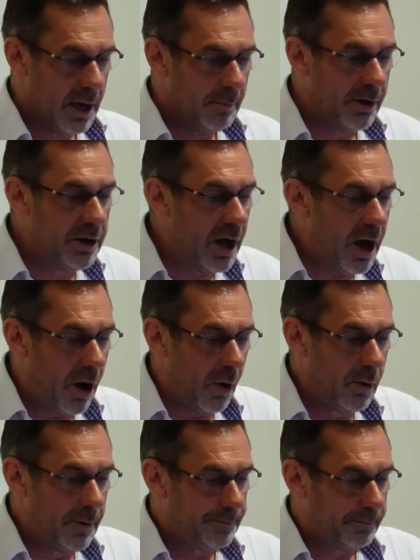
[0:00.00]
But
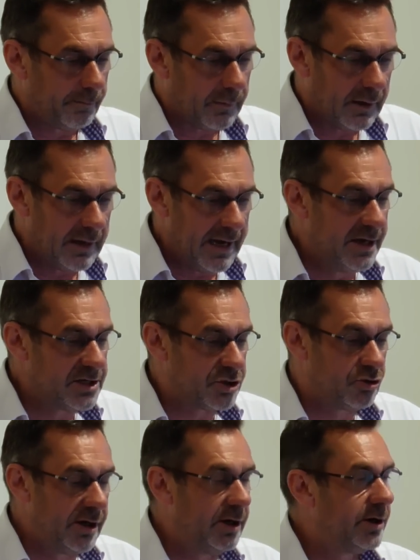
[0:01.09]
now, it has
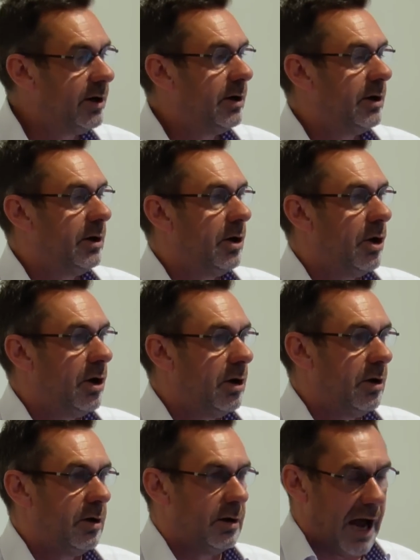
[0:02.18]
triggered,
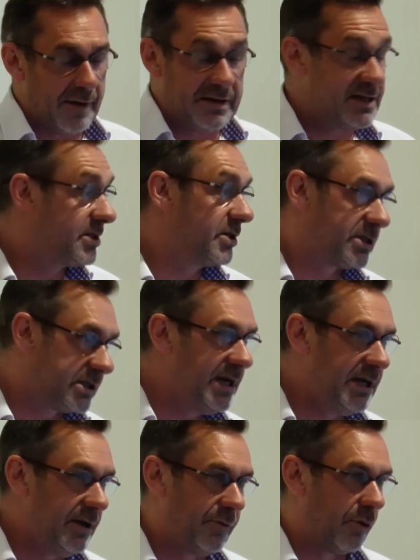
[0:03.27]
having
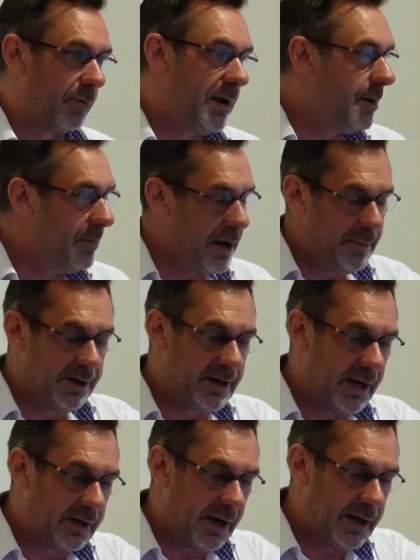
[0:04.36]
succeeded for maybe a
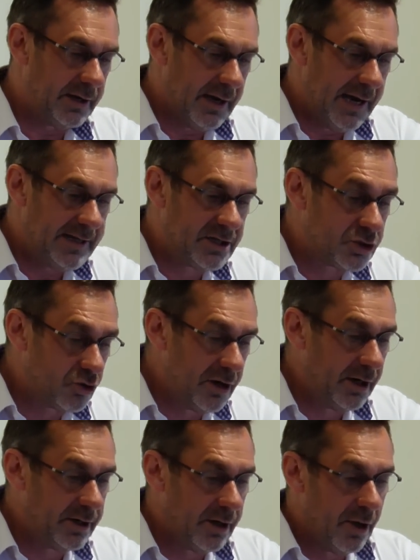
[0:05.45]
decade, it has
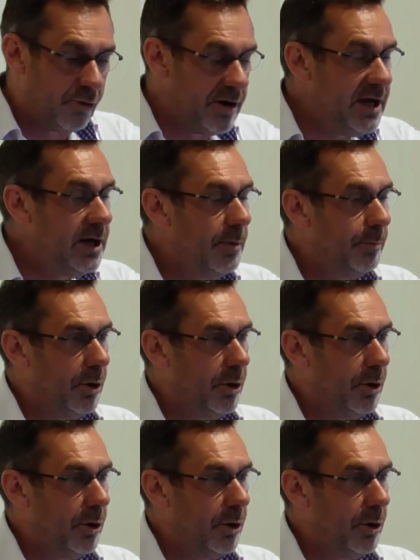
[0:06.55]
triggered 3